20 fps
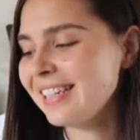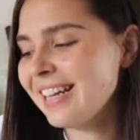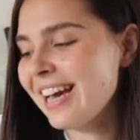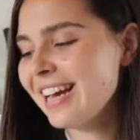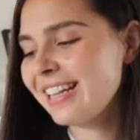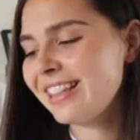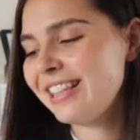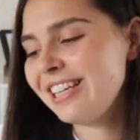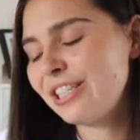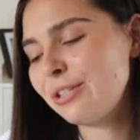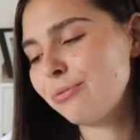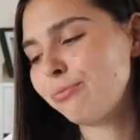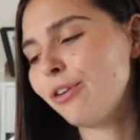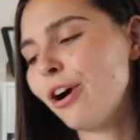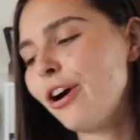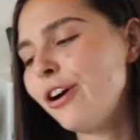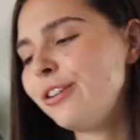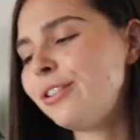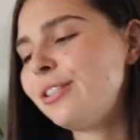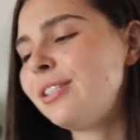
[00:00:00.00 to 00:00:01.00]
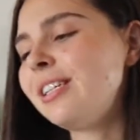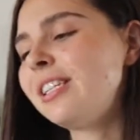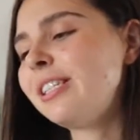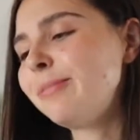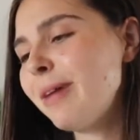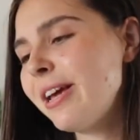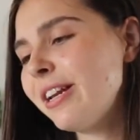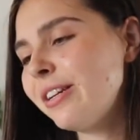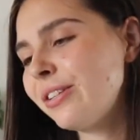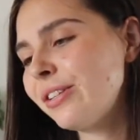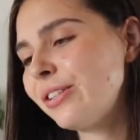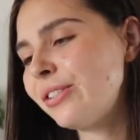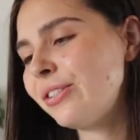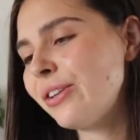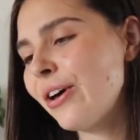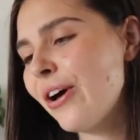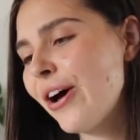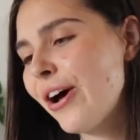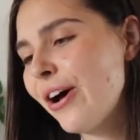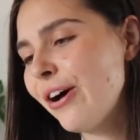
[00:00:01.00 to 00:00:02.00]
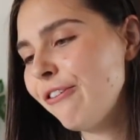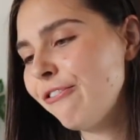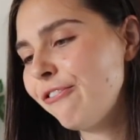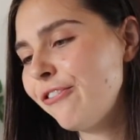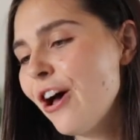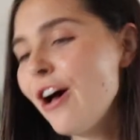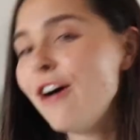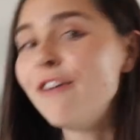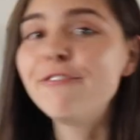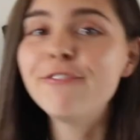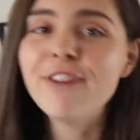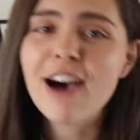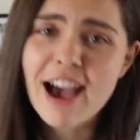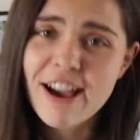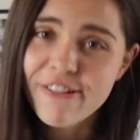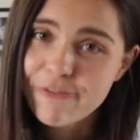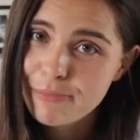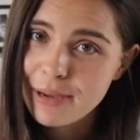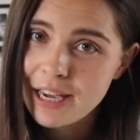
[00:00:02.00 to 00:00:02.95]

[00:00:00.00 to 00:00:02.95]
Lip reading: Like this roast is meant to serve 5